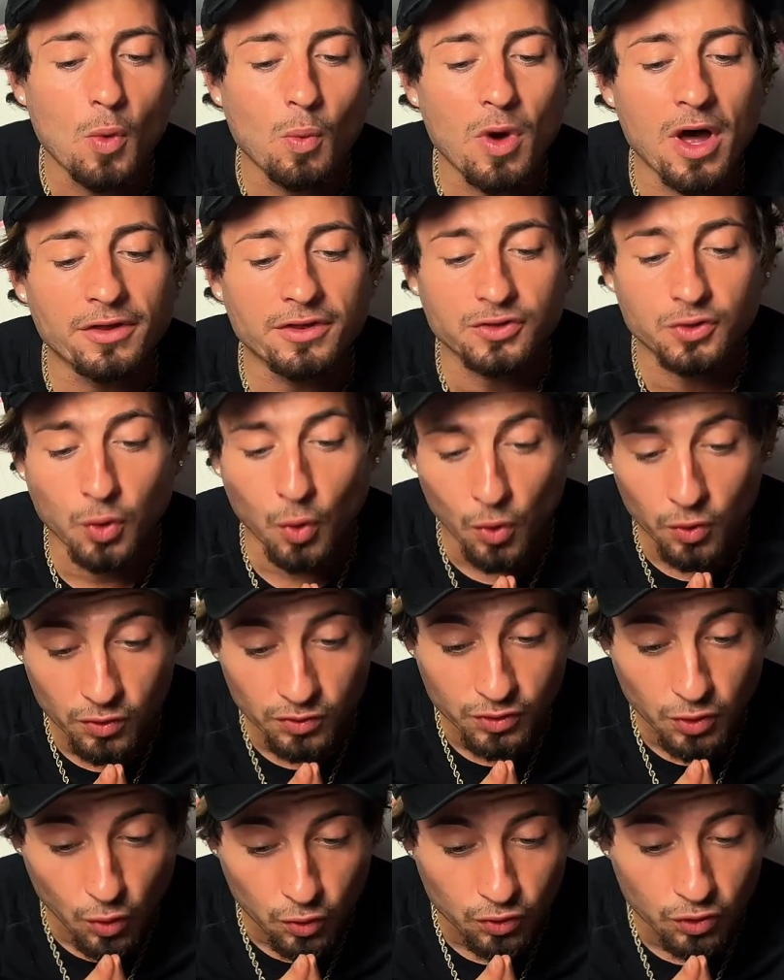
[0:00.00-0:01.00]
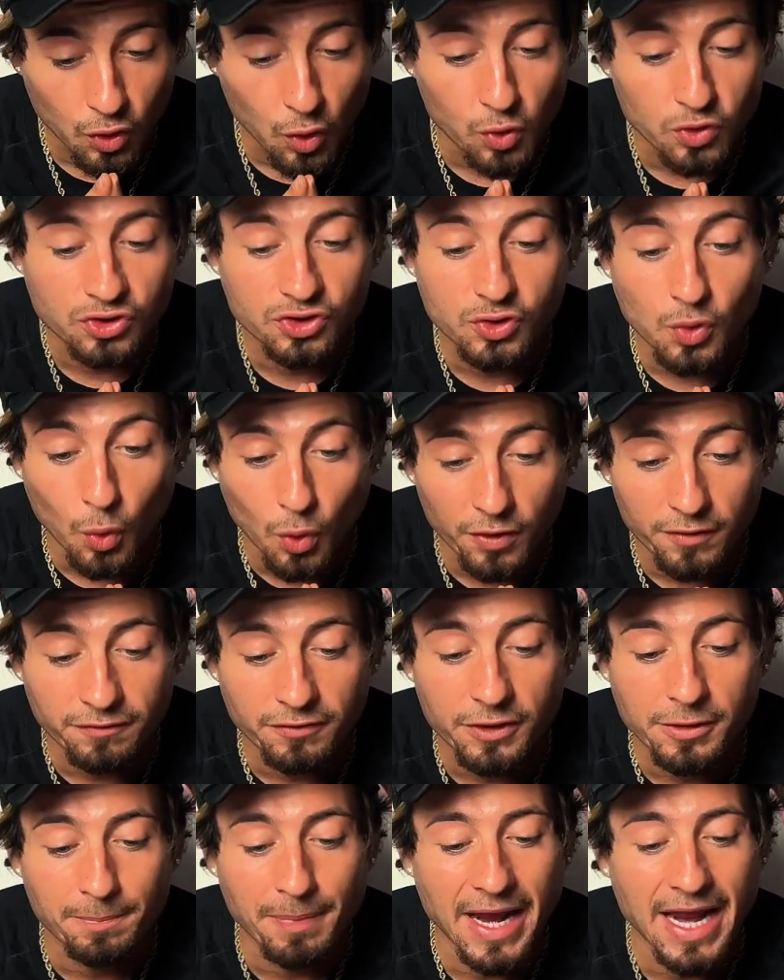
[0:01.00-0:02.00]
while the total goals scored
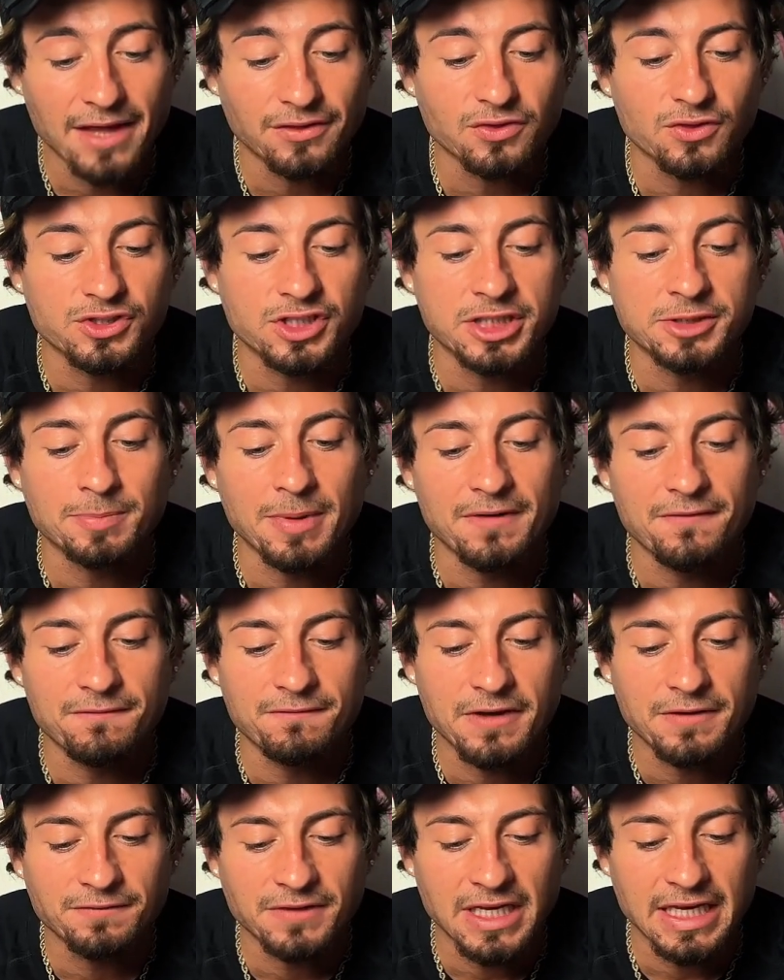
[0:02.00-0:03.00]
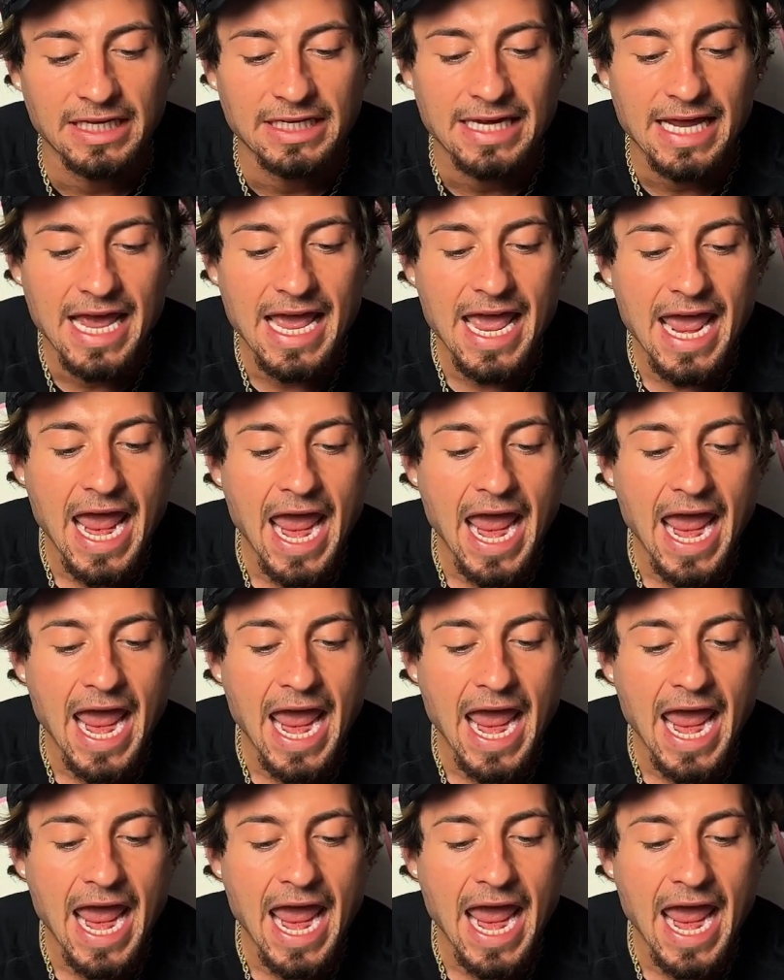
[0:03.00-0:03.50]
for the Panthers has been 15.